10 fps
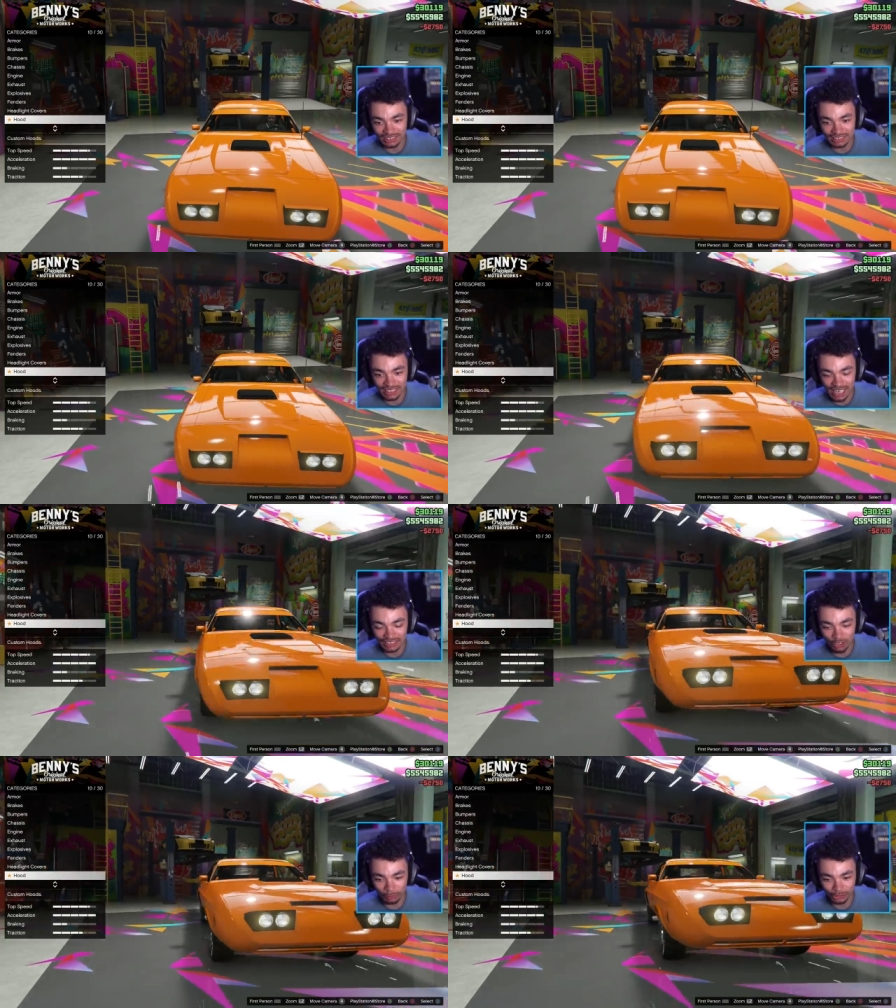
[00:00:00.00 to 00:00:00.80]
is the
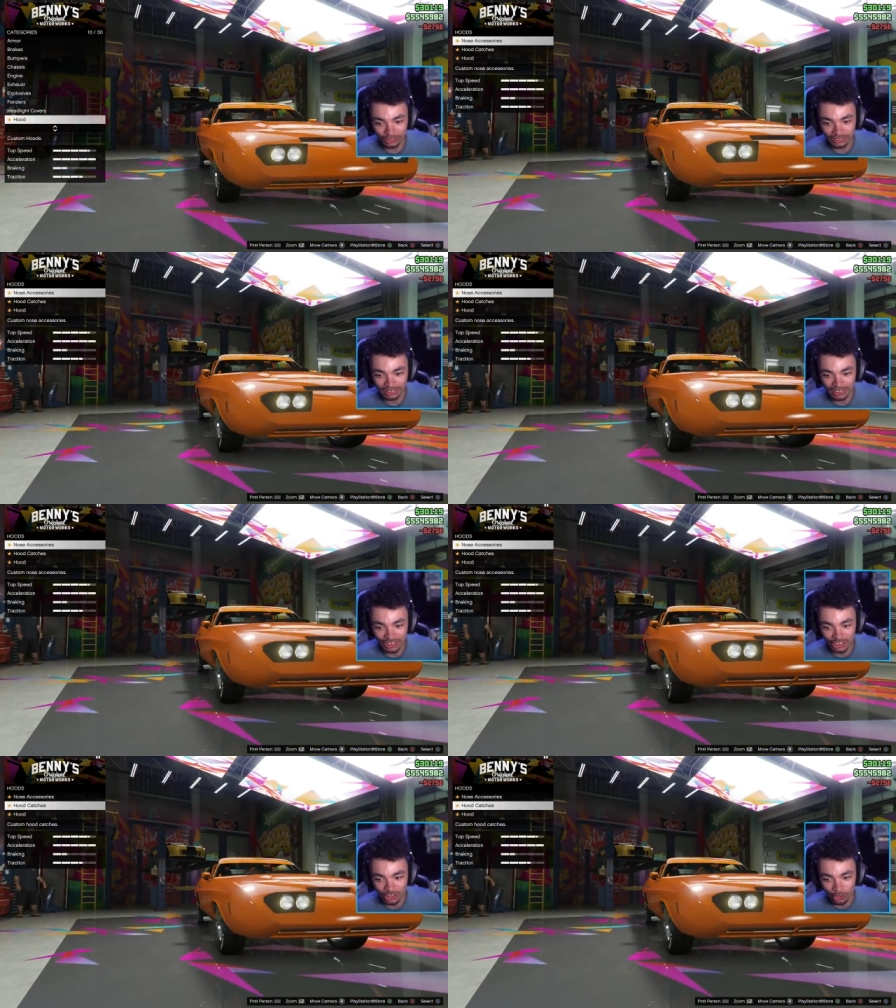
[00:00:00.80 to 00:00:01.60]
nice option.
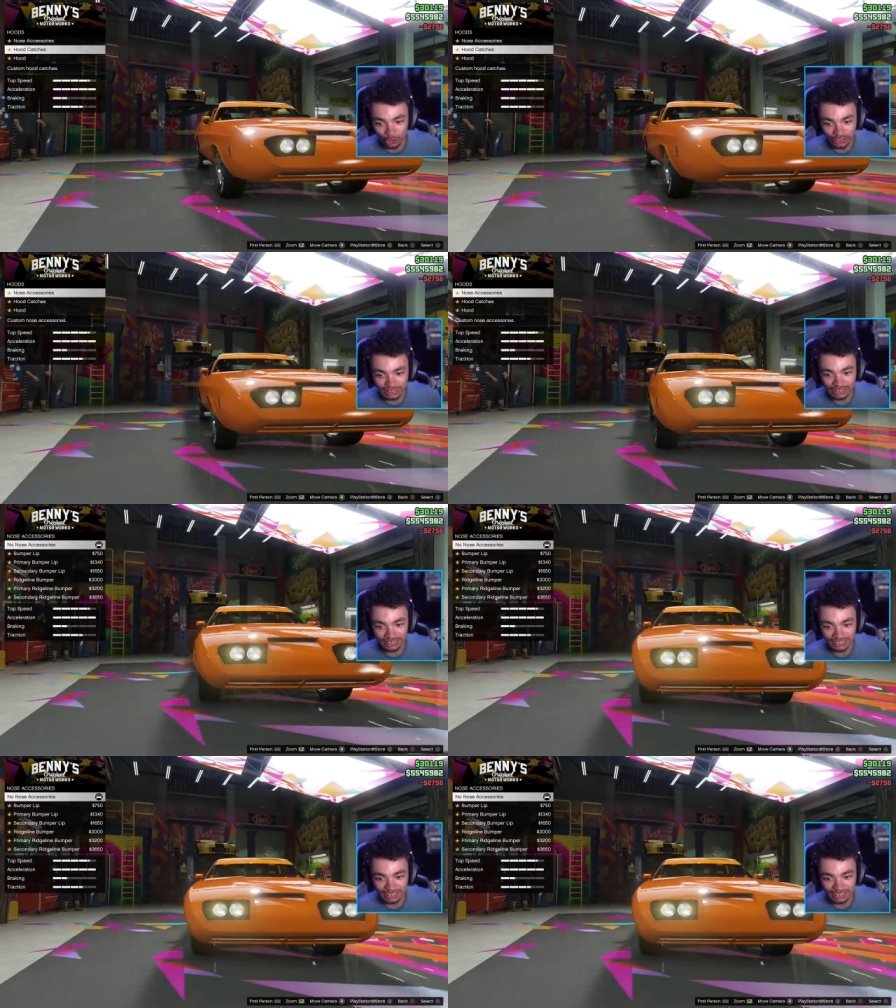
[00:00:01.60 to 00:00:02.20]
Hood.